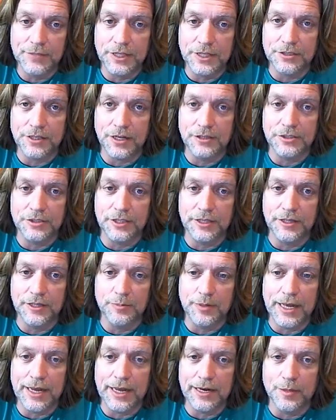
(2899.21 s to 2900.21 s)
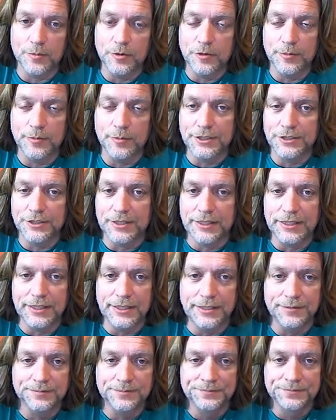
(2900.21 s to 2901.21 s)
the Guitar Center platinum room in the
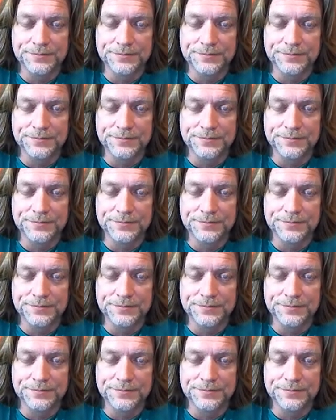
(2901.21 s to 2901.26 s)
city.